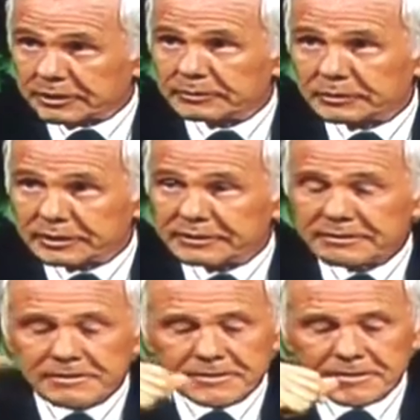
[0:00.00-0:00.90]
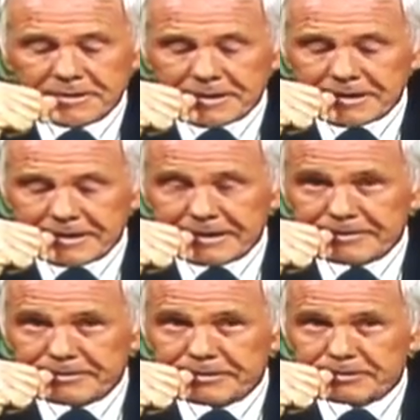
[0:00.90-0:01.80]
I believe.
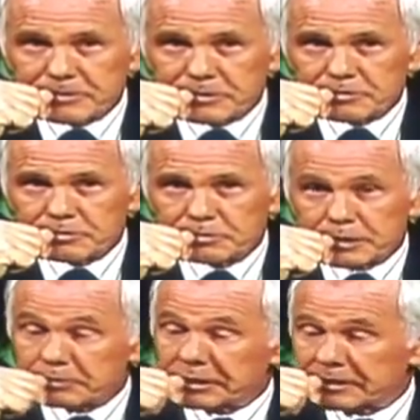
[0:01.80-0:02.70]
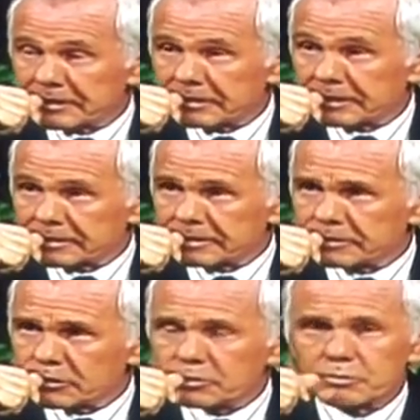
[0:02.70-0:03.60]
And my gal, Alex, says,
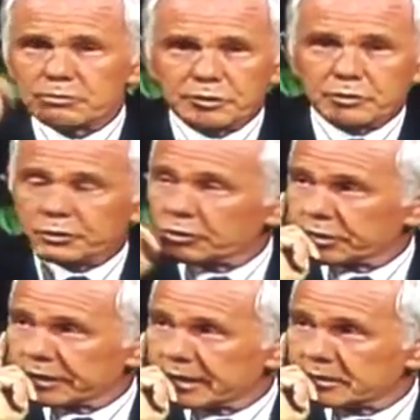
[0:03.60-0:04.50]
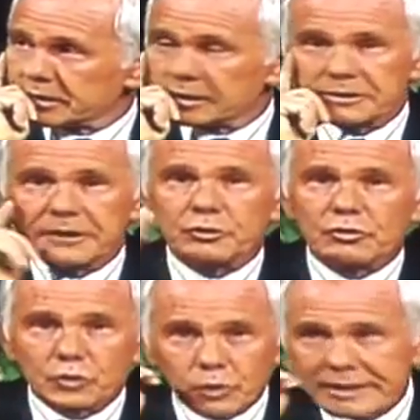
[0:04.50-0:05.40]
well, you won't know where your house is. I
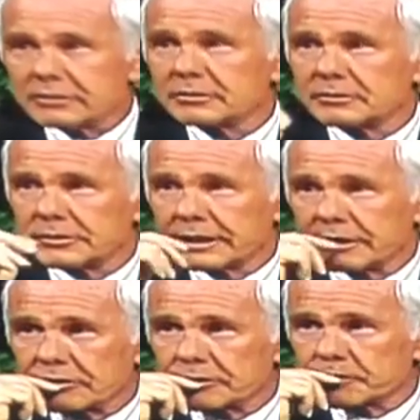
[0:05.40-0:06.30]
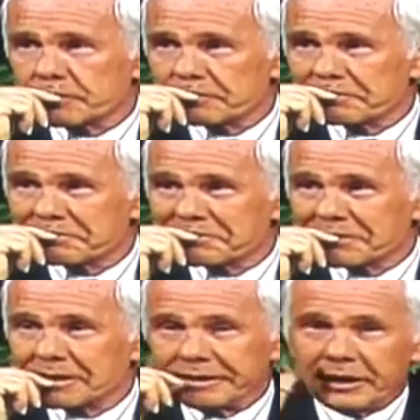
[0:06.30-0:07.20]
drove right to the house.
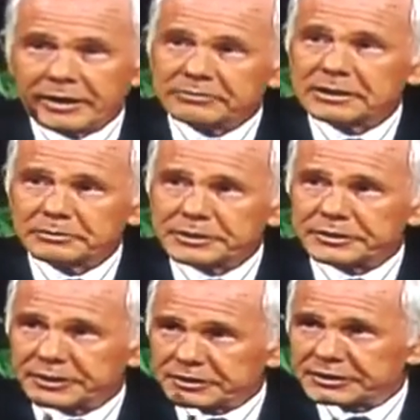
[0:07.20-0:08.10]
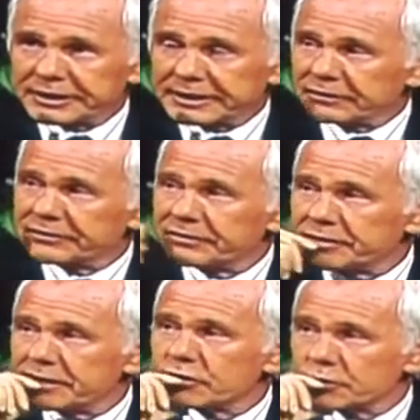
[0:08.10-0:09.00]
And now, I have not been there, you understand, in
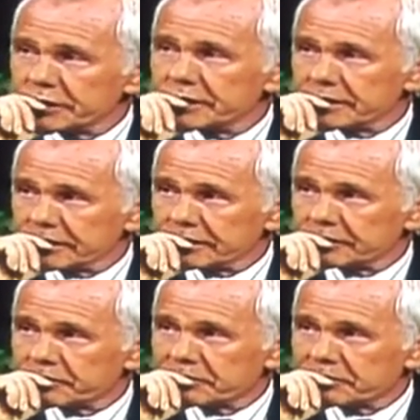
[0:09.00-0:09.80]
53 years.